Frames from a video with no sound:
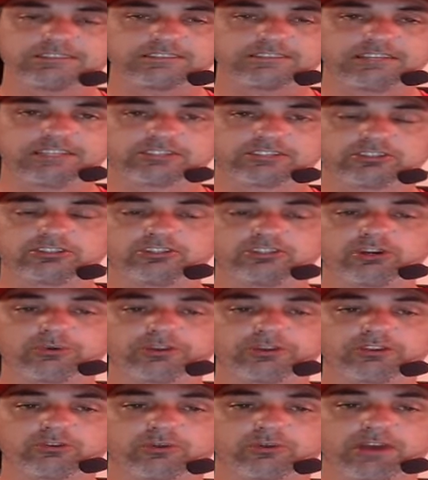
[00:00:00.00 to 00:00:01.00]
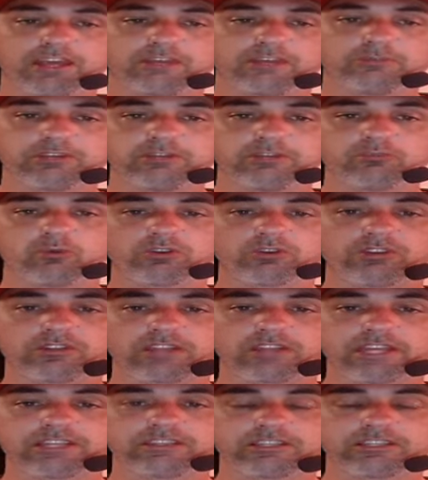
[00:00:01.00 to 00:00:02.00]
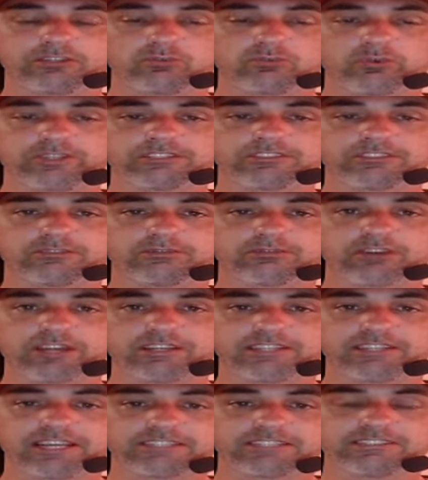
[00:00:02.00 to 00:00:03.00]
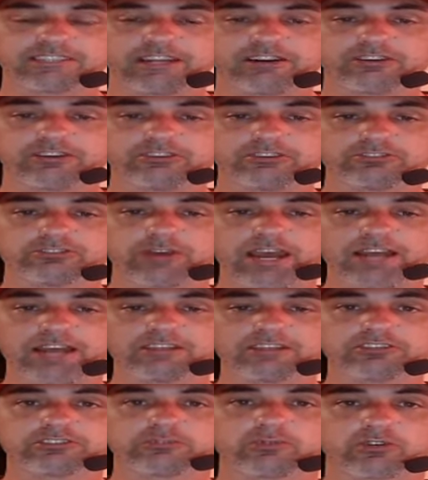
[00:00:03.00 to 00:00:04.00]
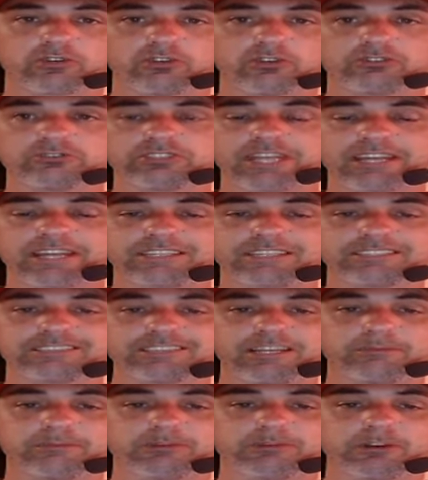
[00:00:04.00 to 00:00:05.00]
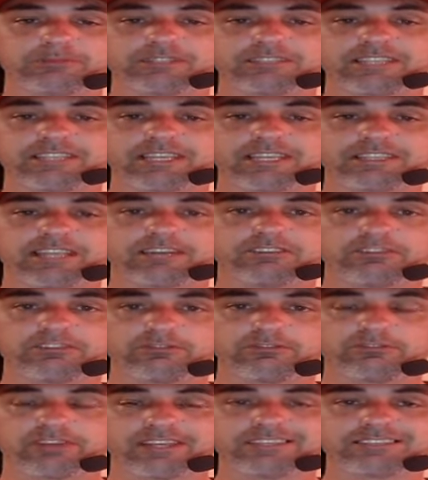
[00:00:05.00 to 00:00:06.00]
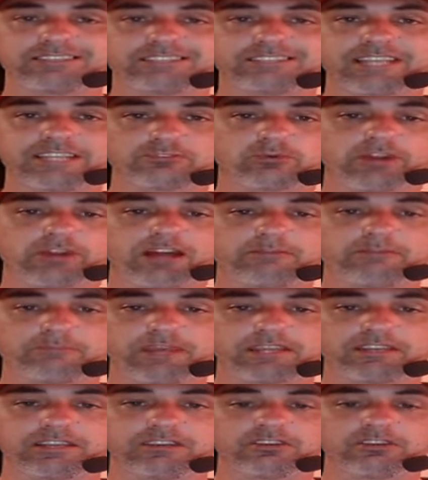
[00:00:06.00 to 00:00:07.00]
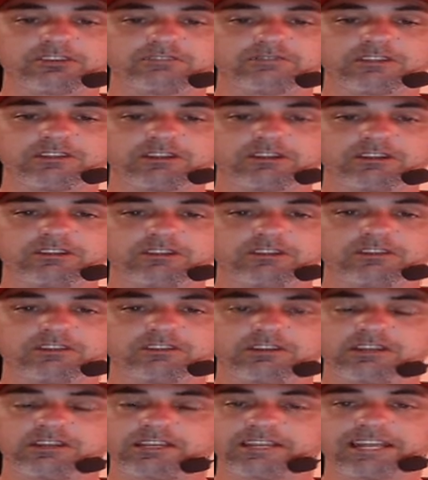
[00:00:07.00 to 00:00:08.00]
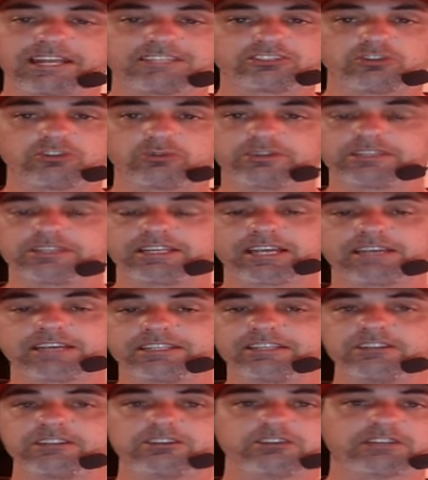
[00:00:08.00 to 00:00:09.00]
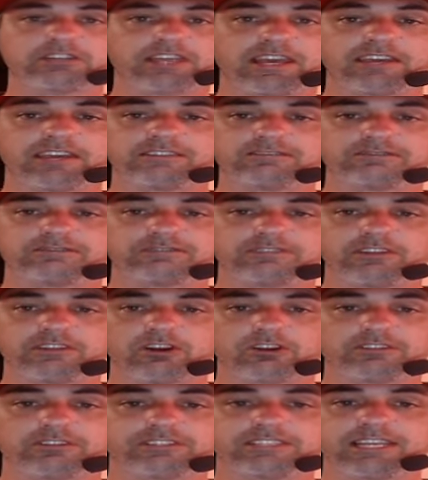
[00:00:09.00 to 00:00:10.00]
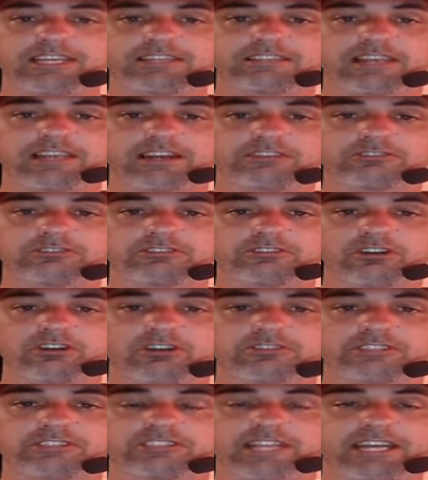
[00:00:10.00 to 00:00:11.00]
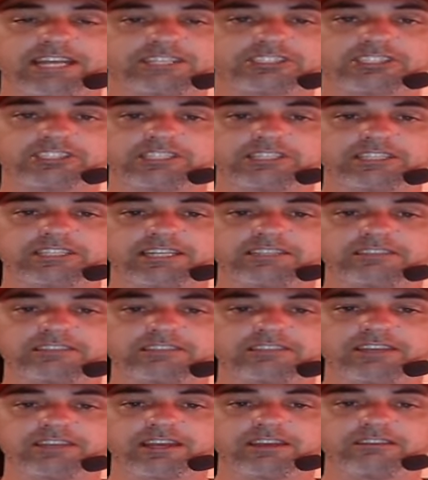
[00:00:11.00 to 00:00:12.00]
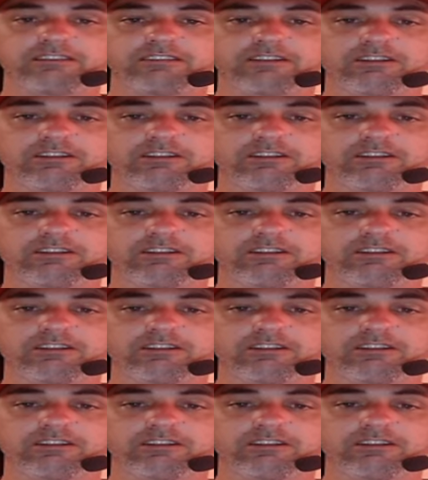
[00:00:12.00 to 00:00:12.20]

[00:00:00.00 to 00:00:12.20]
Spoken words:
it could go either way, but he more than likely wins the fight in that scenario. So Alex Morono's got to step up to takedown defense. That's what I'm banking on. And that's the only thing I need to look at are the takedowns on the stat sheet at the end of the day.